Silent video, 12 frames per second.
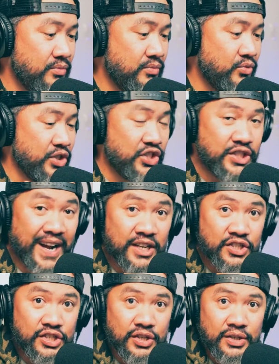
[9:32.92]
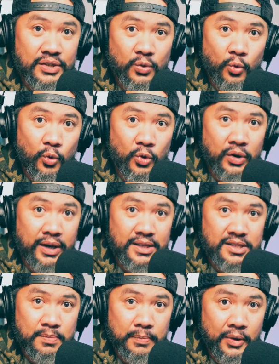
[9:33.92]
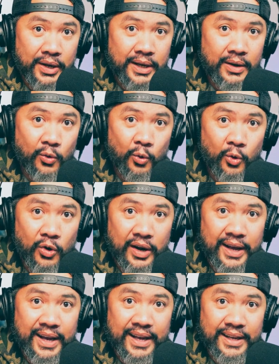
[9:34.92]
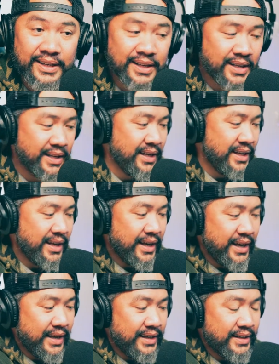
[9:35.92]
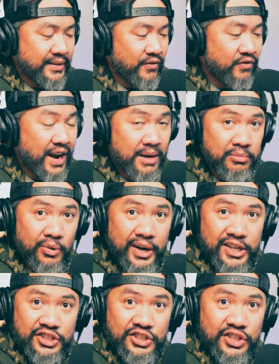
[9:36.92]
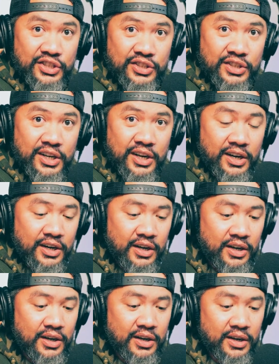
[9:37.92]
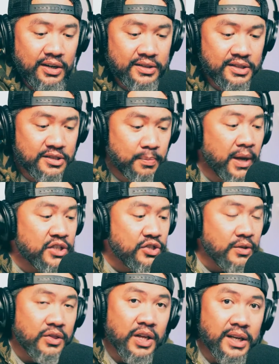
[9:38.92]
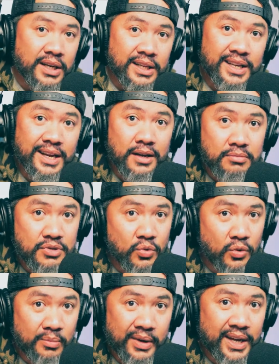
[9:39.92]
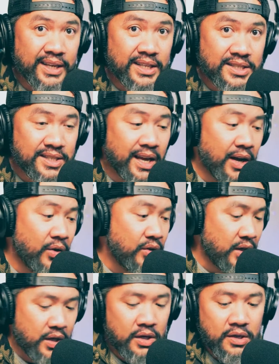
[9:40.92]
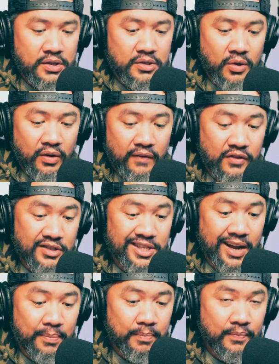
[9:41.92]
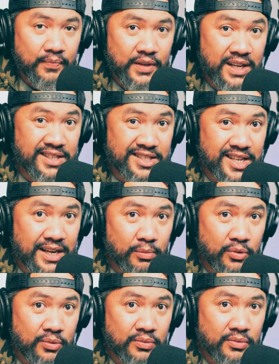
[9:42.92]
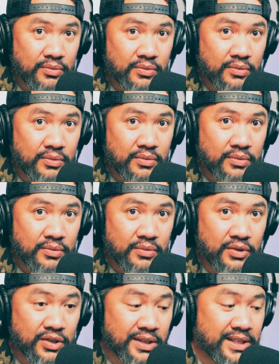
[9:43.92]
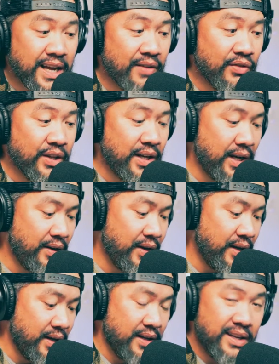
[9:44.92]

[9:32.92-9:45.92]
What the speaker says: rejection or a spring or a vibration suspension thing that can absorb any sound. So if you tap in the table, you can definitely hear it.